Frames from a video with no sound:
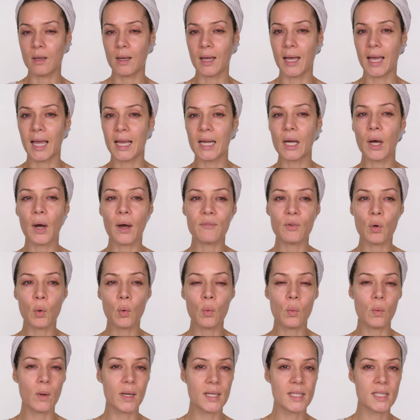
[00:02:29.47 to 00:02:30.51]
and I've
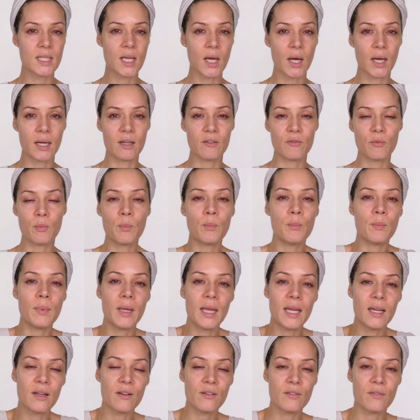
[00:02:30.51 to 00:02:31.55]
always kind of
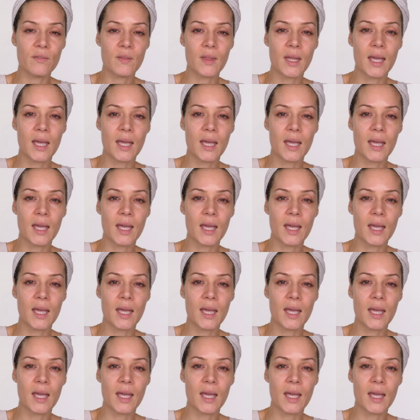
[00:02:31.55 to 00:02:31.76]
been of